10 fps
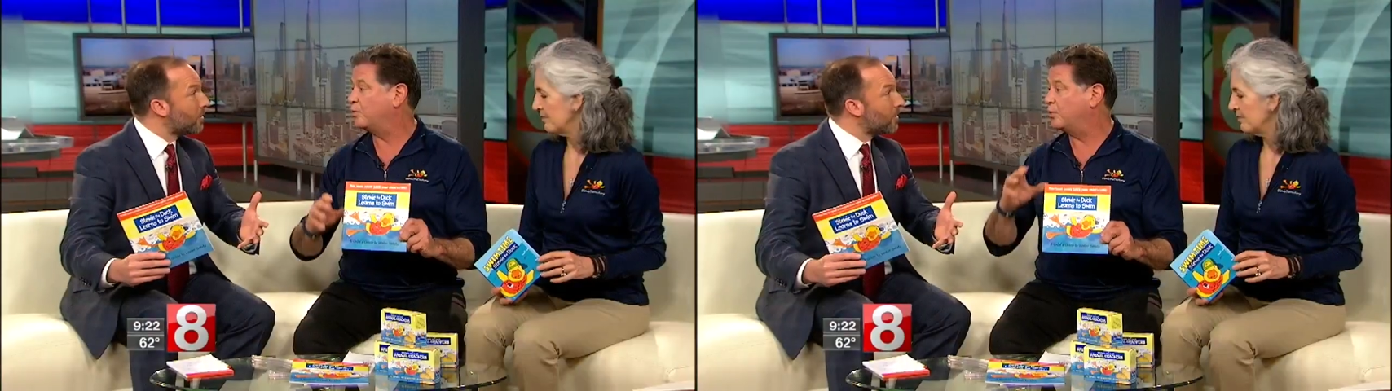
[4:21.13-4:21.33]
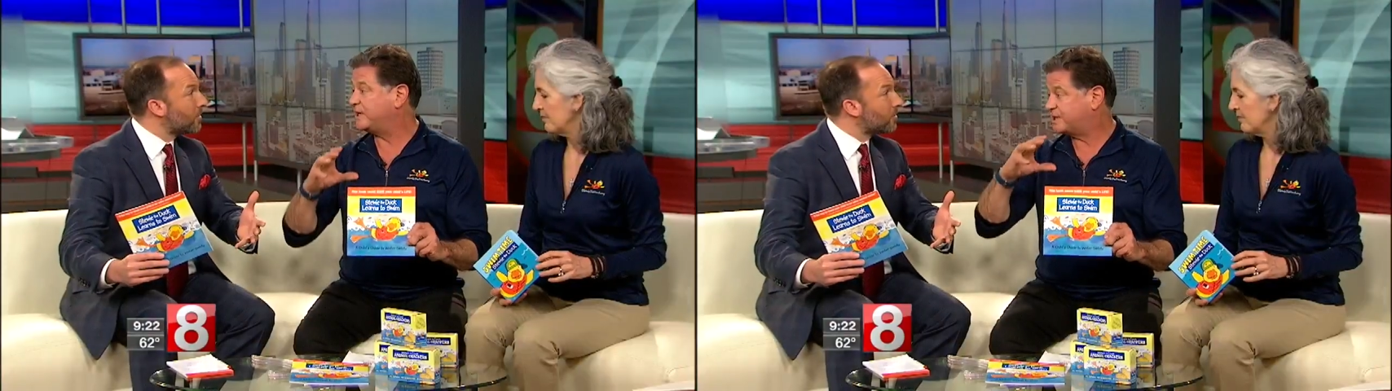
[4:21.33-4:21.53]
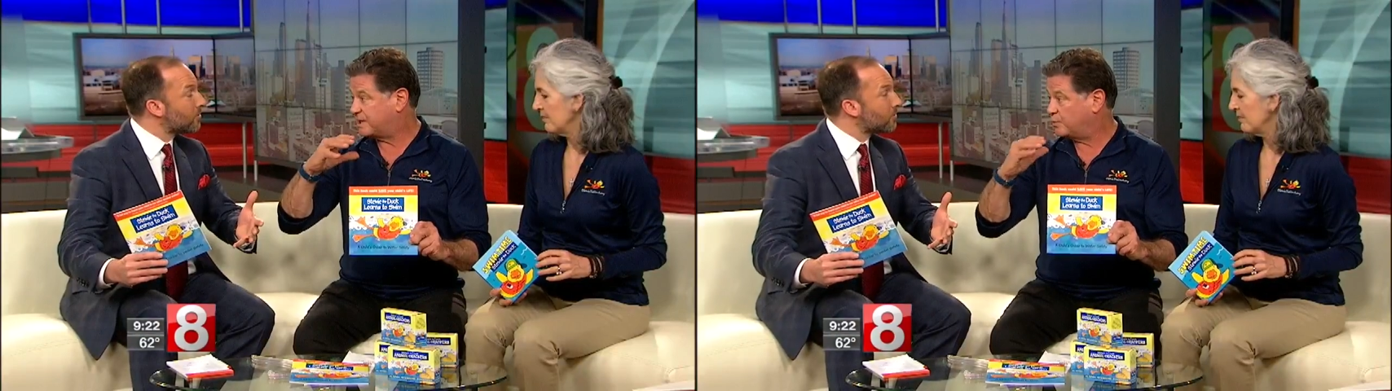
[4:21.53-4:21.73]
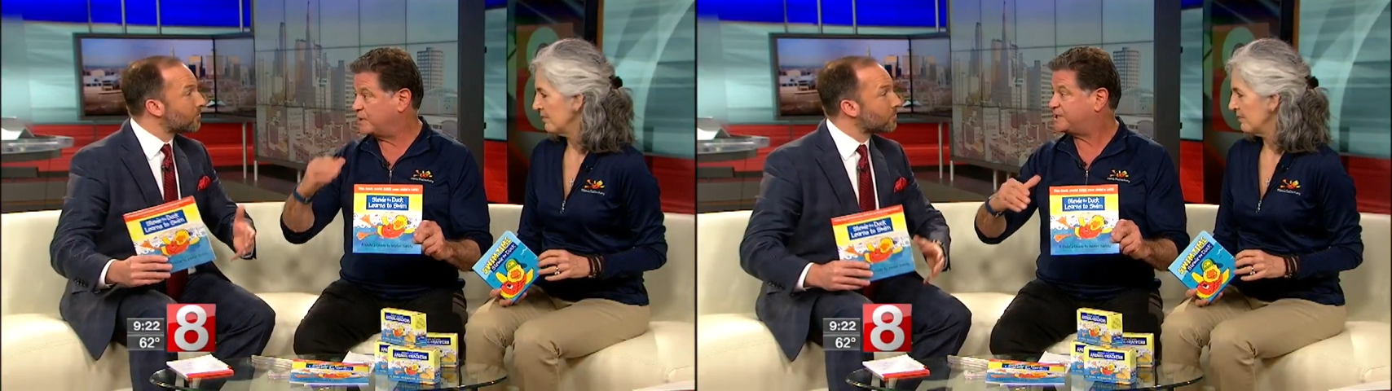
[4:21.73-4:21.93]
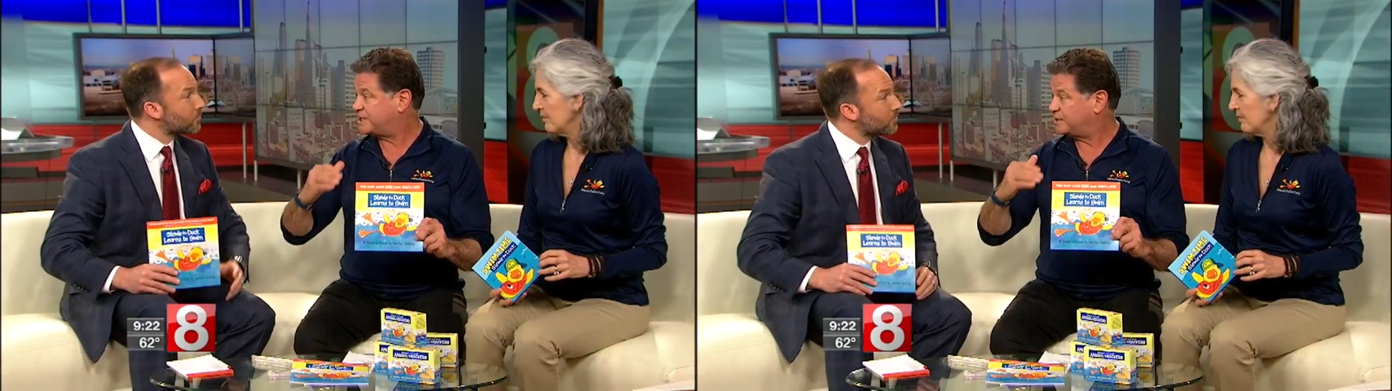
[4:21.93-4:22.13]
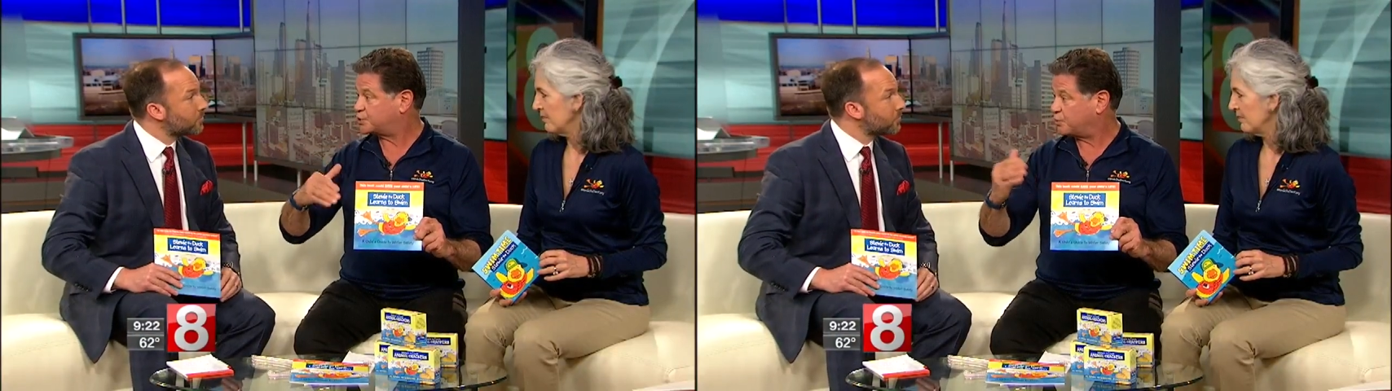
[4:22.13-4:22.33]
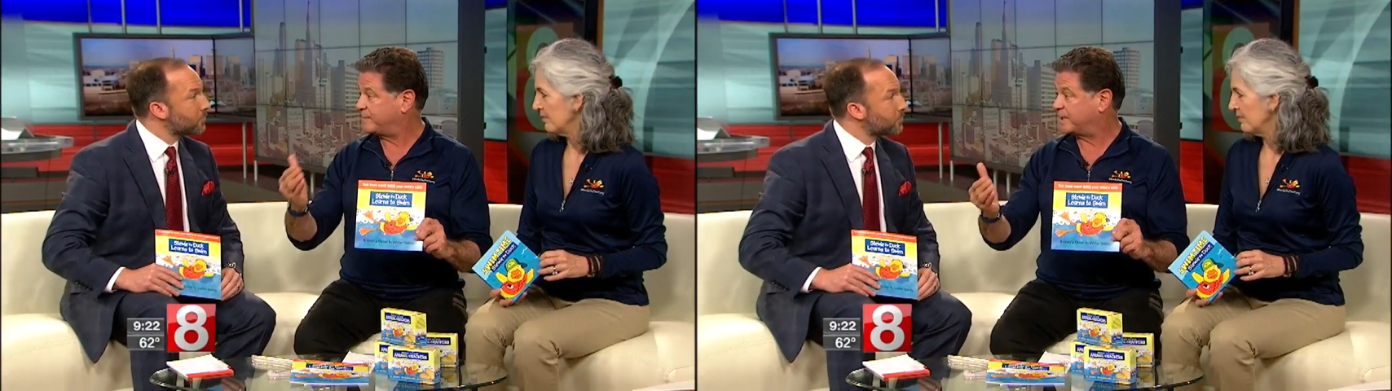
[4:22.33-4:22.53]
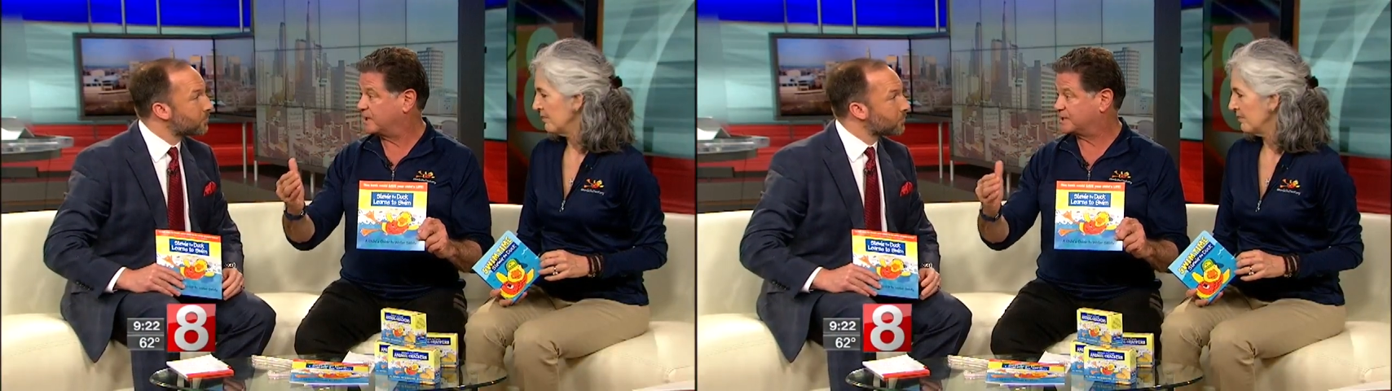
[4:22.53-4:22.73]
Speaker 1: we we teach
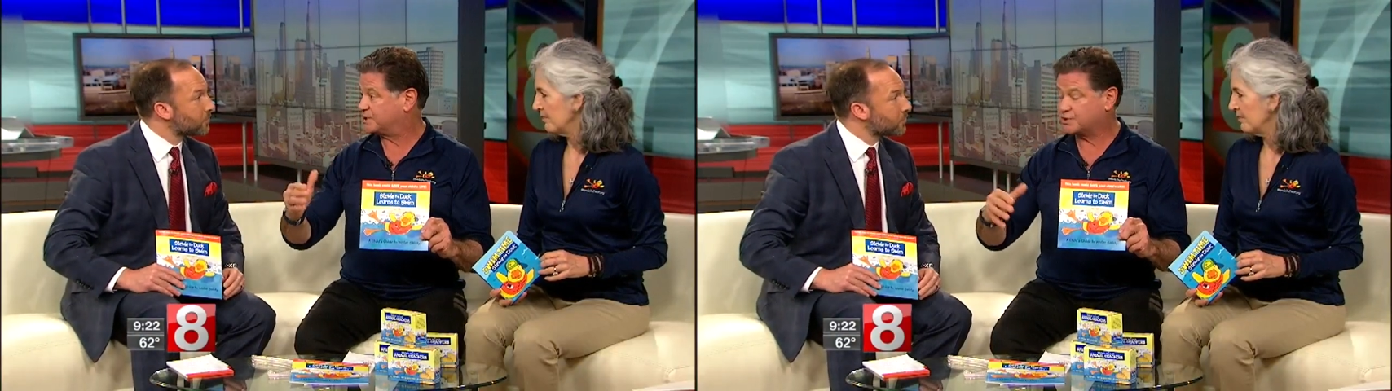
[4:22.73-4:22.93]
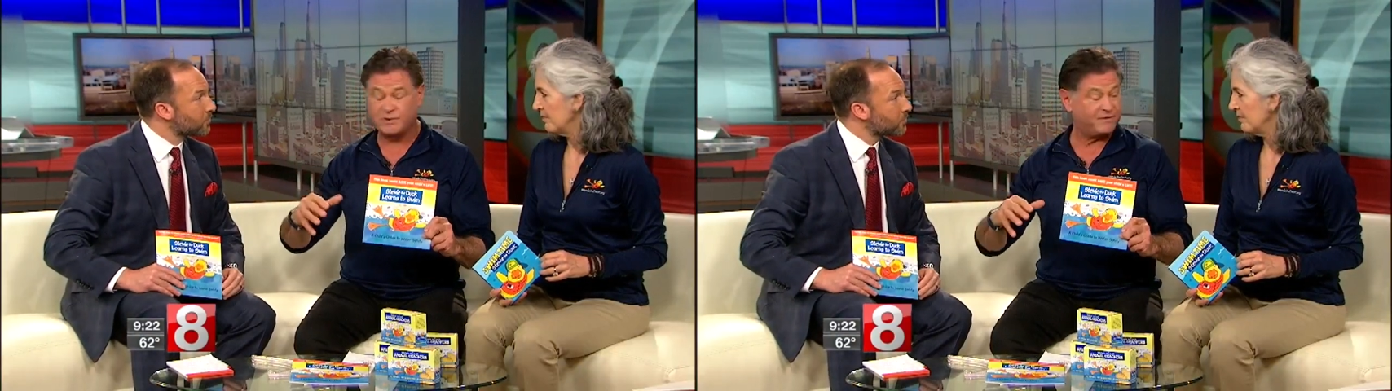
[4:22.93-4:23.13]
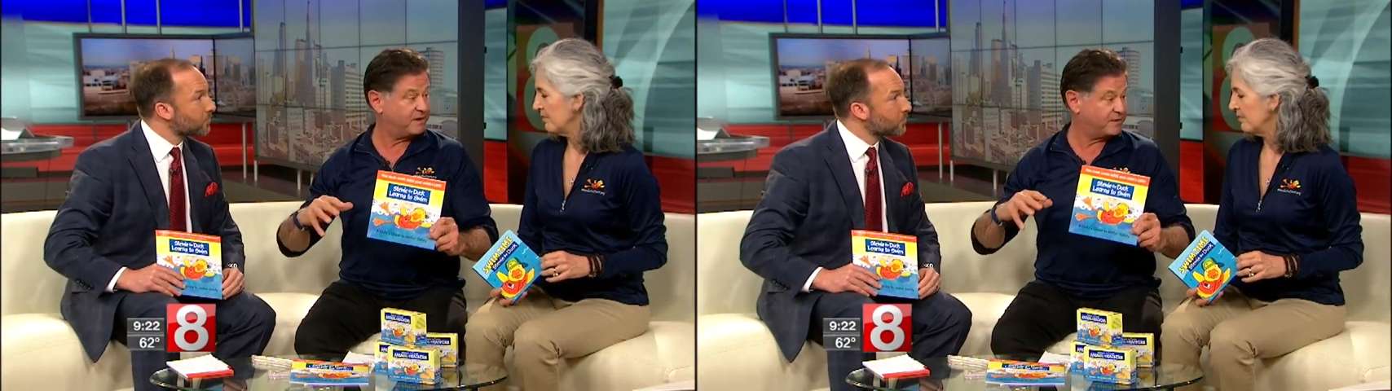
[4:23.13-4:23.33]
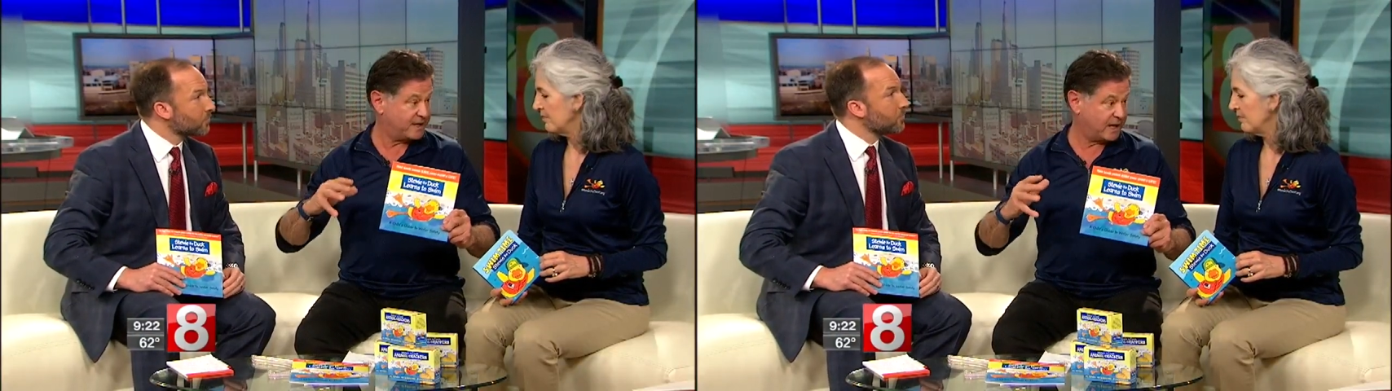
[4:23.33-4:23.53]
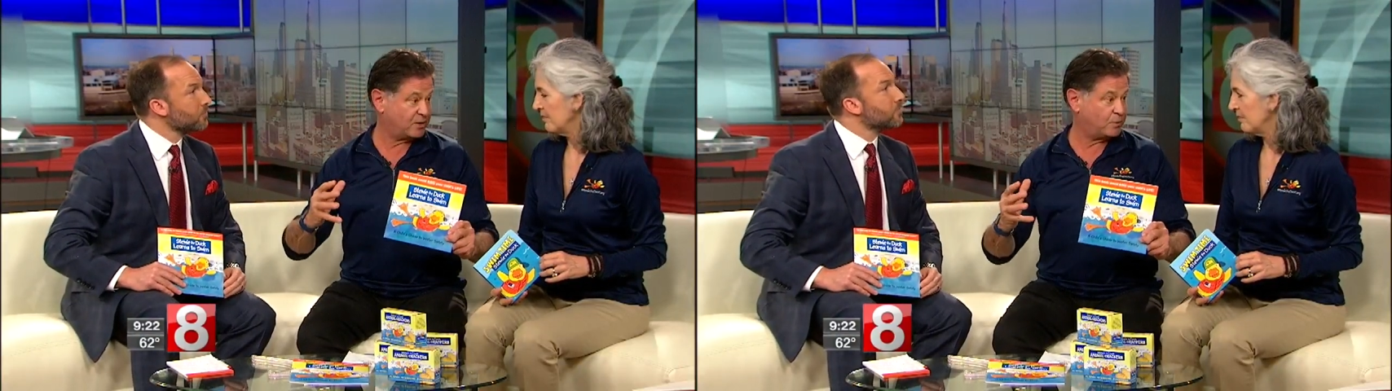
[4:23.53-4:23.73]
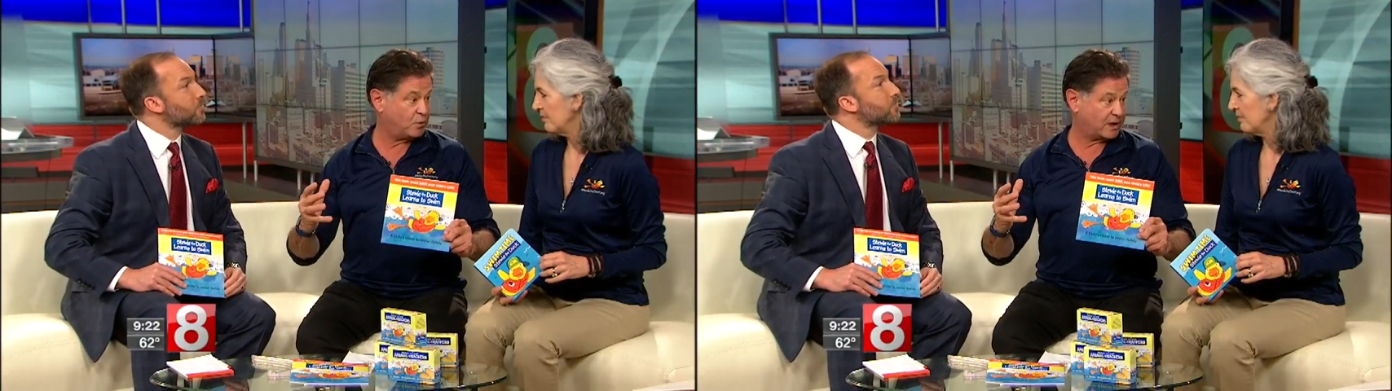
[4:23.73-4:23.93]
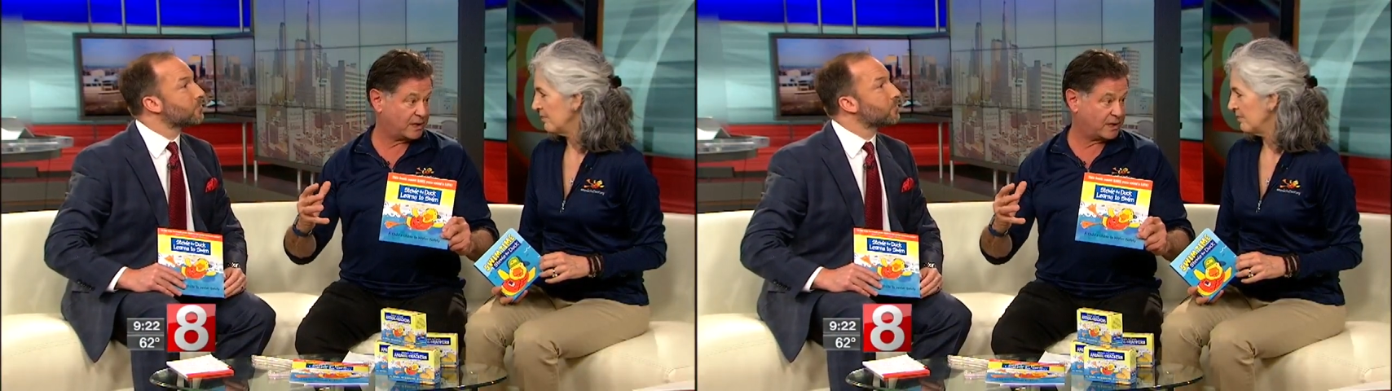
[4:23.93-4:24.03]
swimming lessons. We've given now what